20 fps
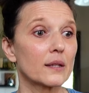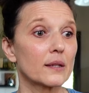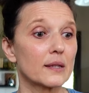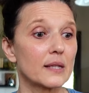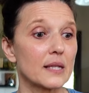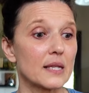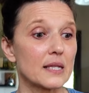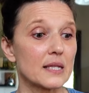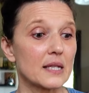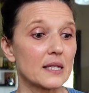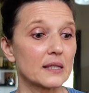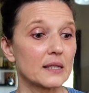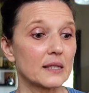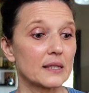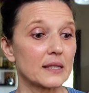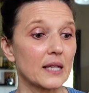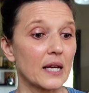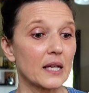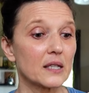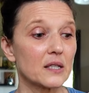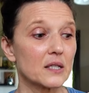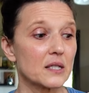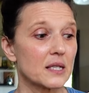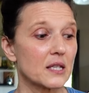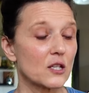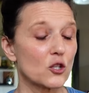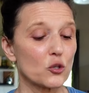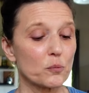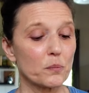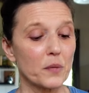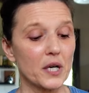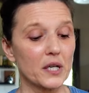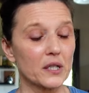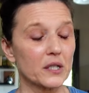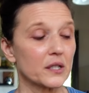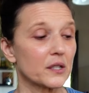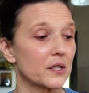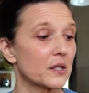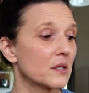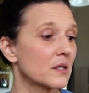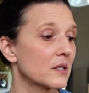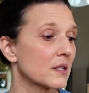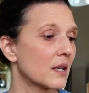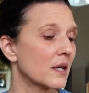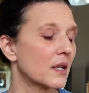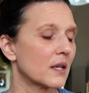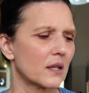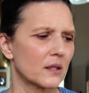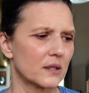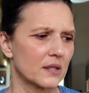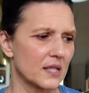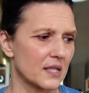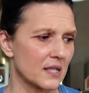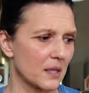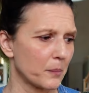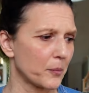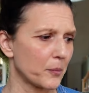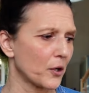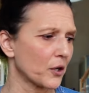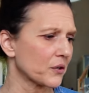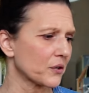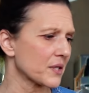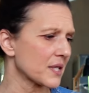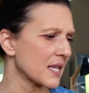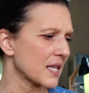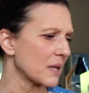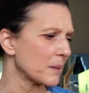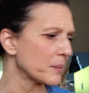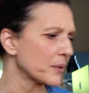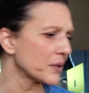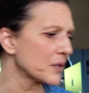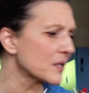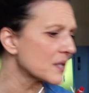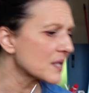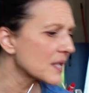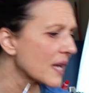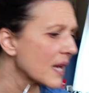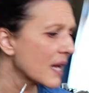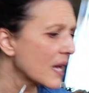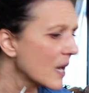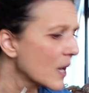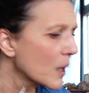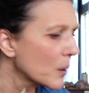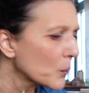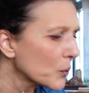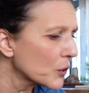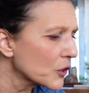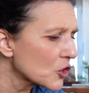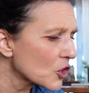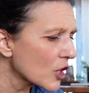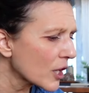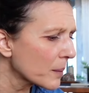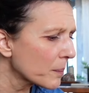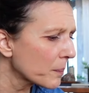These are the Tiger Stitch markers. These are Progress Keepers, which I